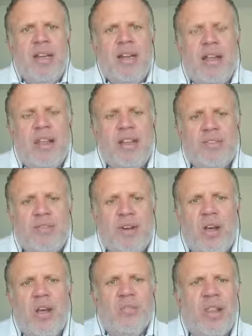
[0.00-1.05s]
Now that's
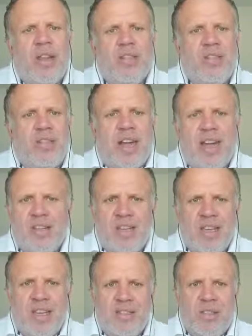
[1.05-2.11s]
fine, but that doesn't
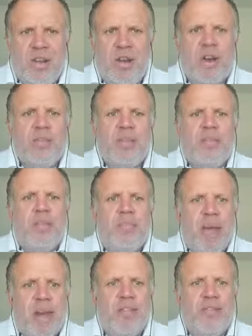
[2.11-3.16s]
actually get to the heart of the
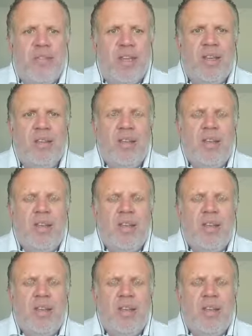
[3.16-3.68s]
benefit